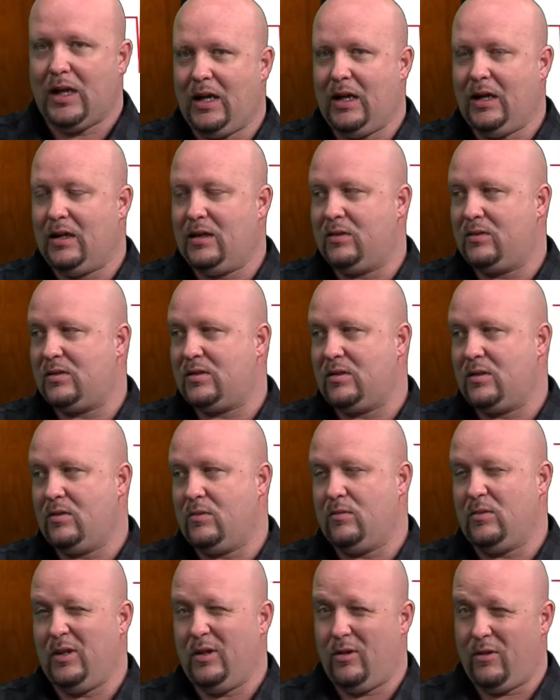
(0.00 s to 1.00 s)
and
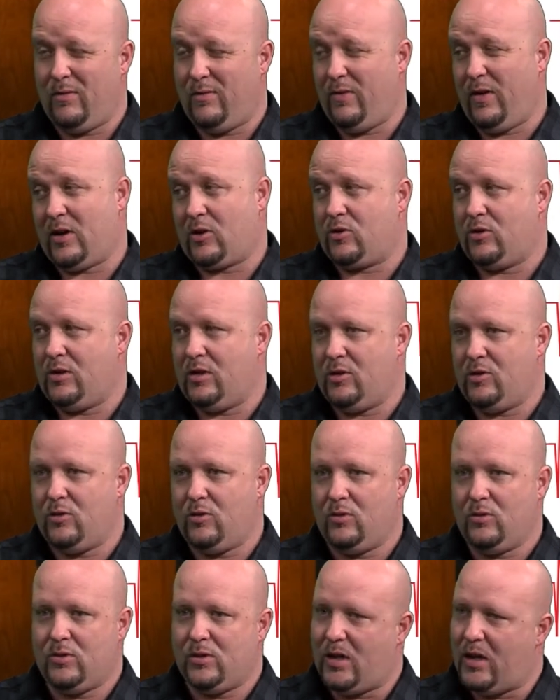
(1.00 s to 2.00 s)
some ear infection
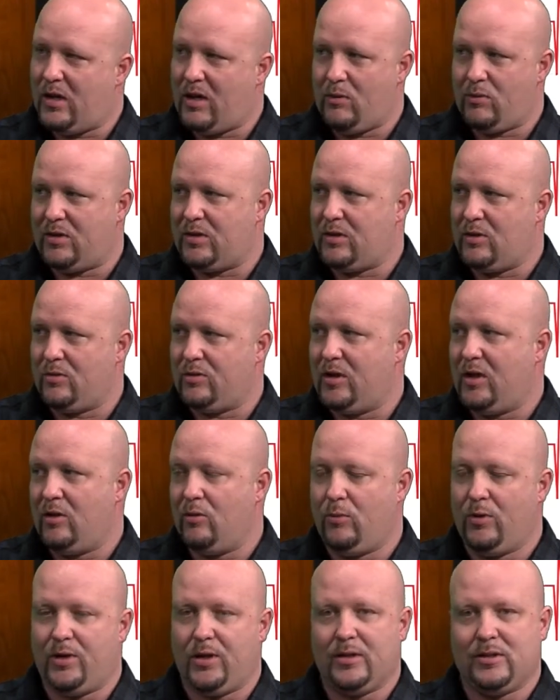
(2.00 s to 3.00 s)
issues that I was still
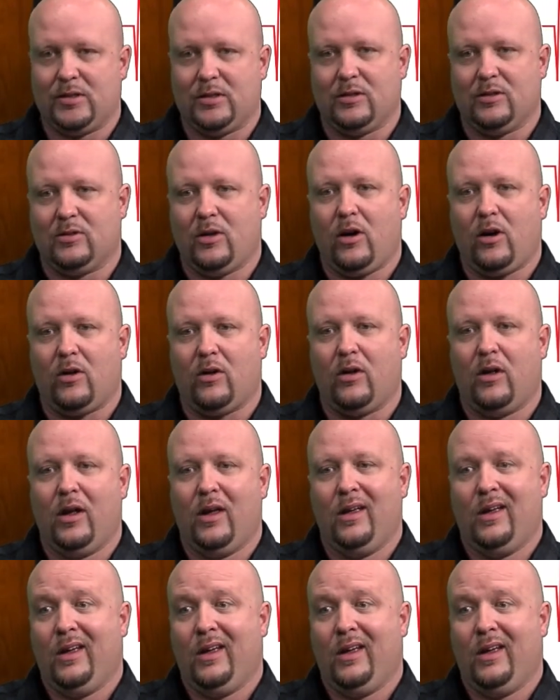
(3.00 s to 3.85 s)
dealing with as an adult.